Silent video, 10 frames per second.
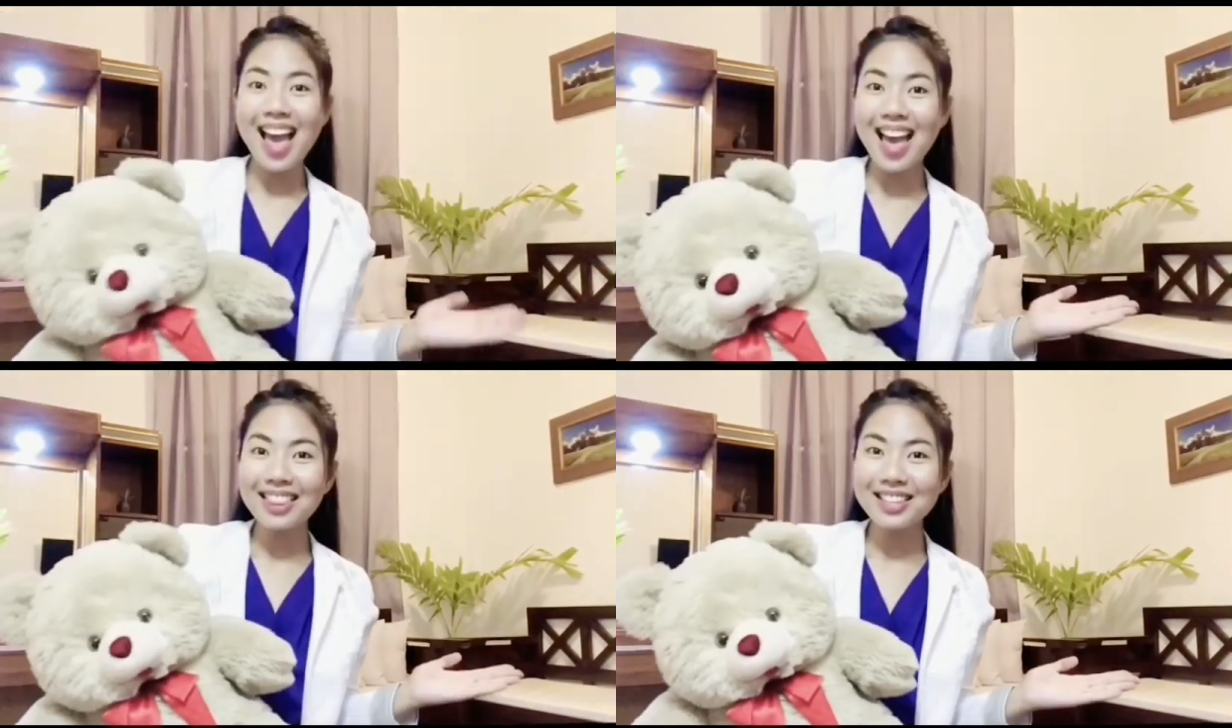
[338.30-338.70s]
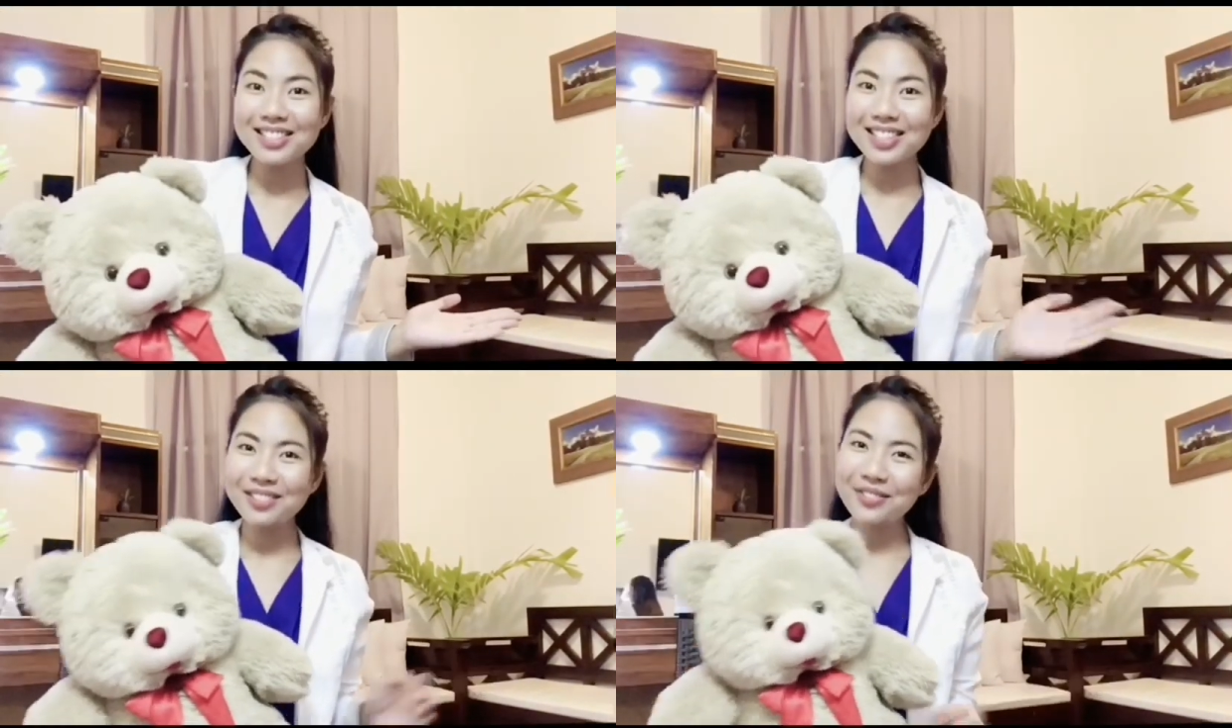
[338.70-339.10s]
And
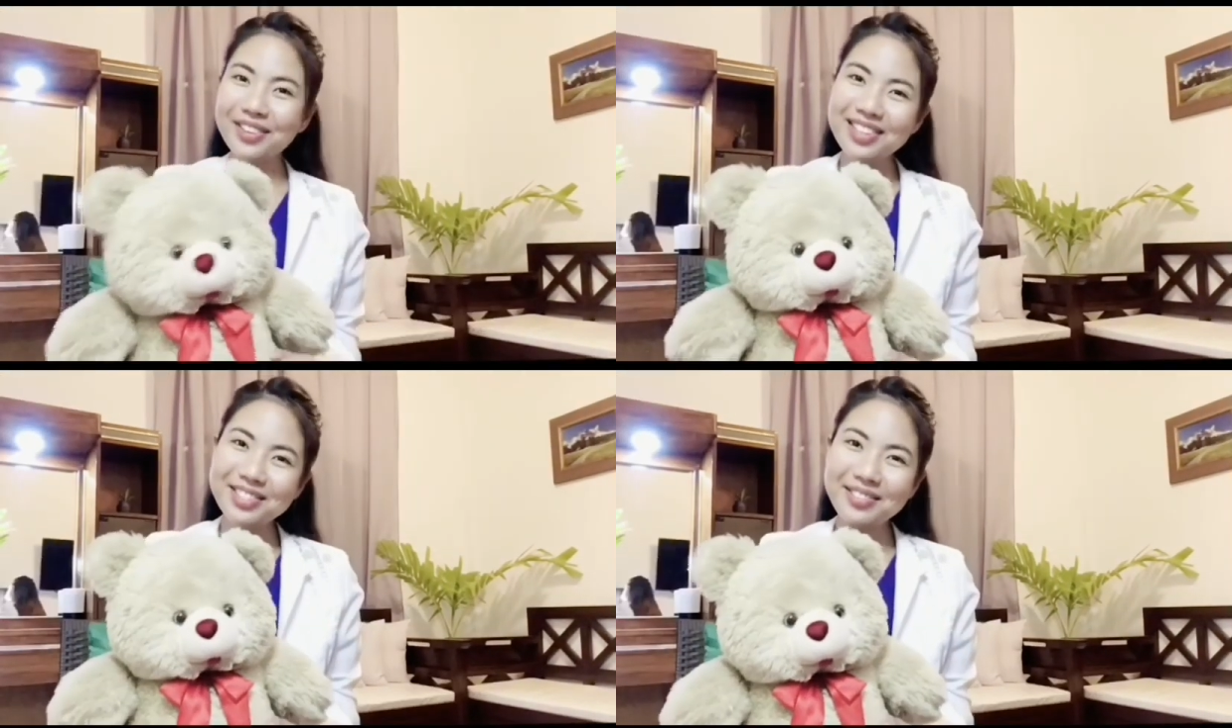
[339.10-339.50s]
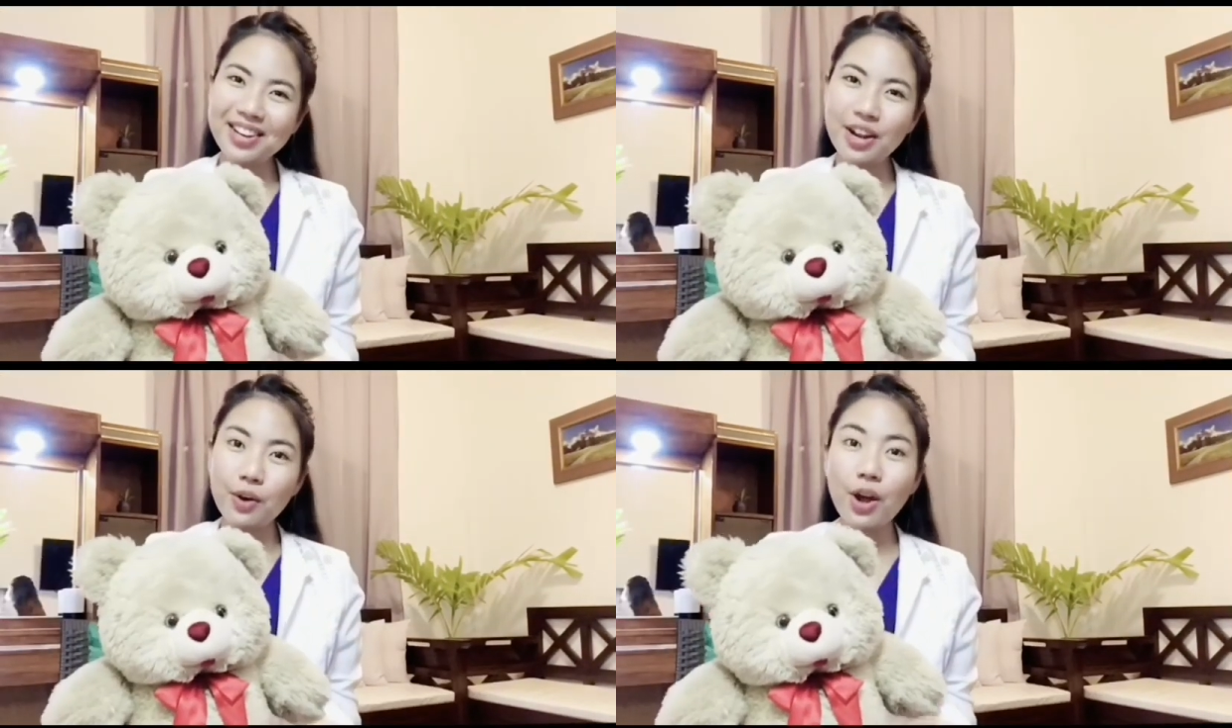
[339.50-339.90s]
that's it for this
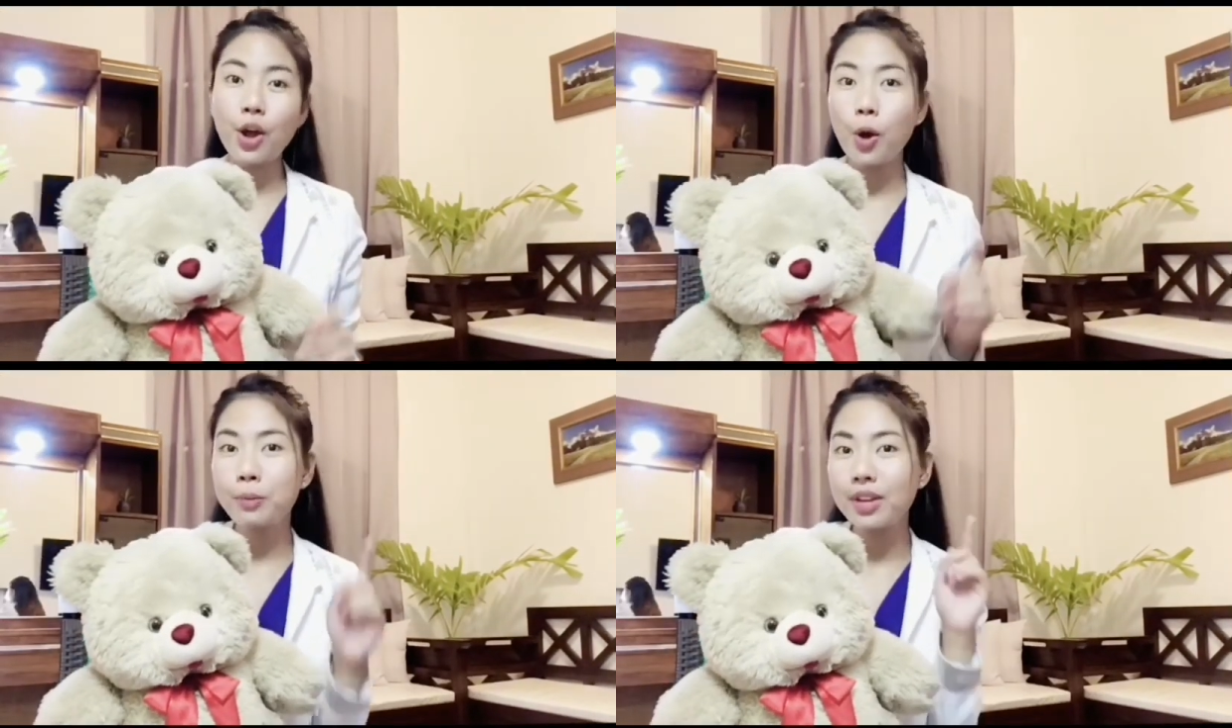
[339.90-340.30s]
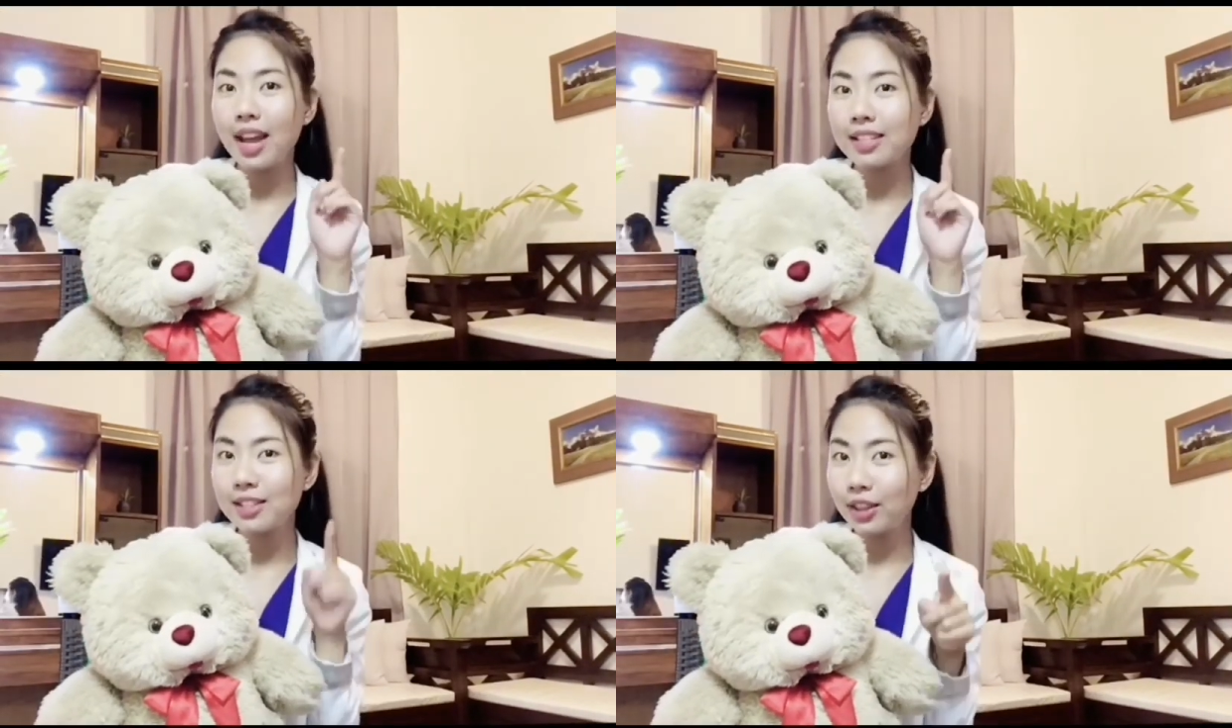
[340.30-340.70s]
video. I hope you
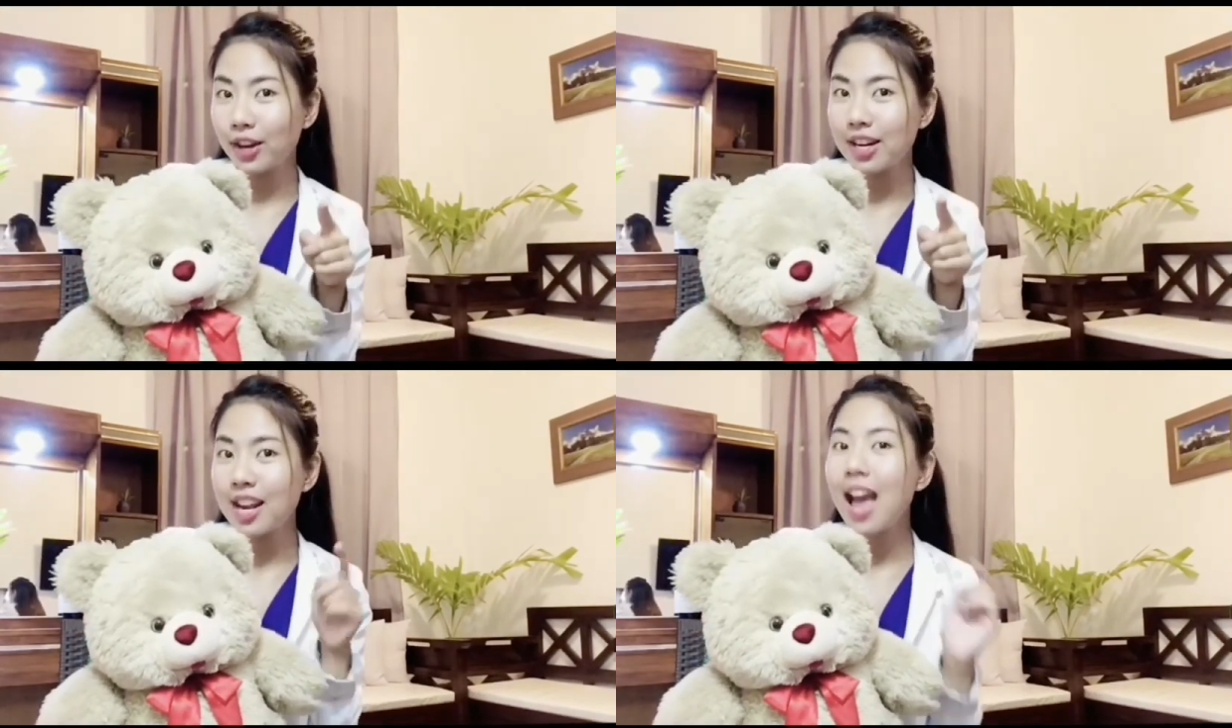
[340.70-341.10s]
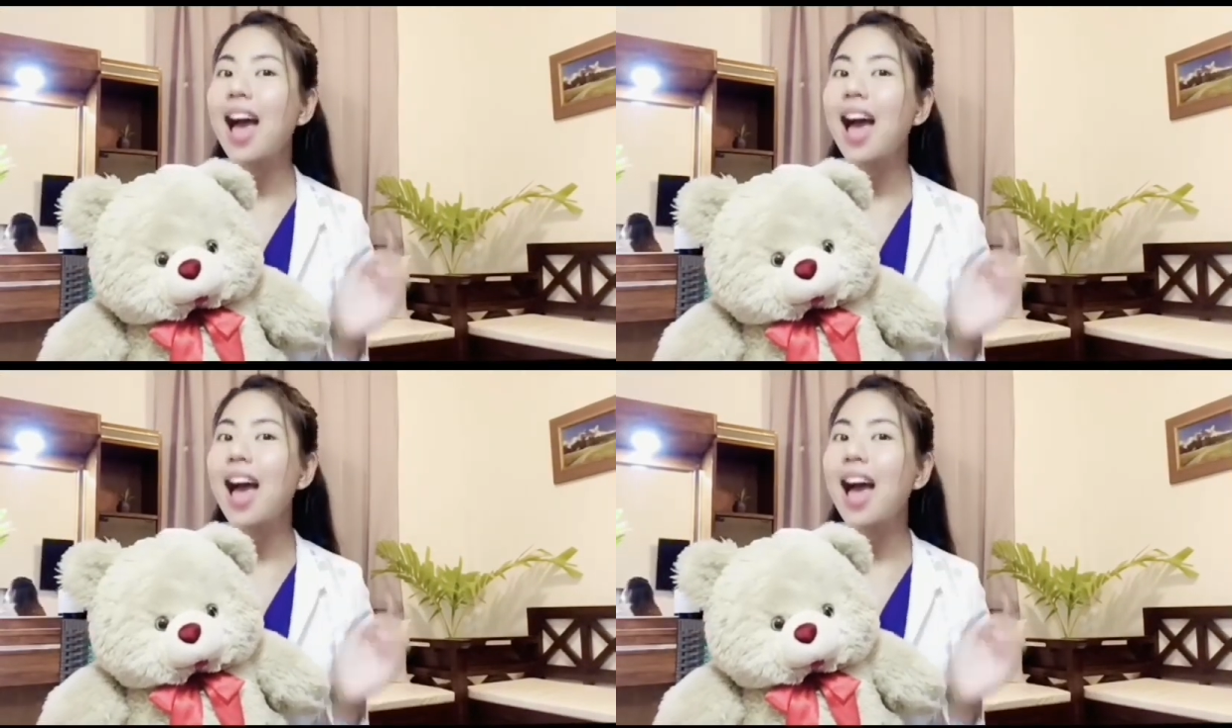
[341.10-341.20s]
guys learn